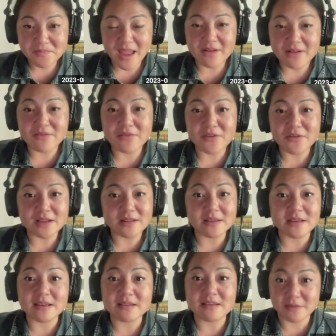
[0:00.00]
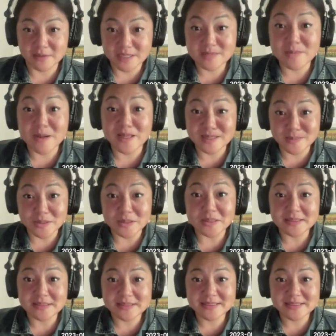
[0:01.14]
and frankly irresponsible.